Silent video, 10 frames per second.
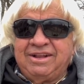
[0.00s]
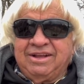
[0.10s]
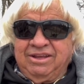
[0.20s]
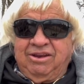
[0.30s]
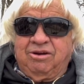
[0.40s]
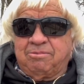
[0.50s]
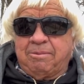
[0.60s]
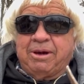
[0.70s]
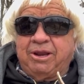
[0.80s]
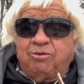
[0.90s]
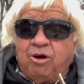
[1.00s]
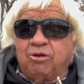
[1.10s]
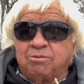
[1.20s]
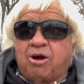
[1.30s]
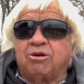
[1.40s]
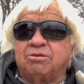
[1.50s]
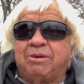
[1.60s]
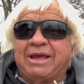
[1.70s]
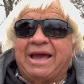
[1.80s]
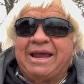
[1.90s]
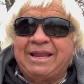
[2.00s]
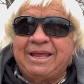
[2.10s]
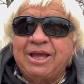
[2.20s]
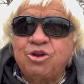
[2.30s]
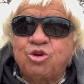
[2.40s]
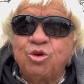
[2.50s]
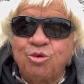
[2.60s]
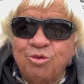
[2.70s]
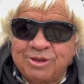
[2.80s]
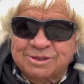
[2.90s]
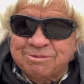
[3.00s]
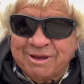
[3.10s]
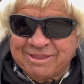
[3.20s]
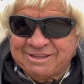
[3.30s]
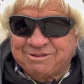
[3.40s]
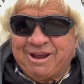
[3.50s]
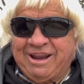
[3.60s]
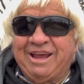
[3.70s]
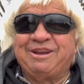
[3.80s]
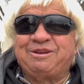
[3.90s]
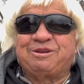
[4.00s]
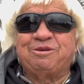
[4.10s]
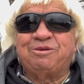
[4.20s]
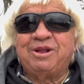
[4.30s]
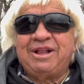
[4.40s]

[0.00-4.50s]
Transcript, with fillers: You know, my buddy Roland Martin be 82 this month. That's right, 82.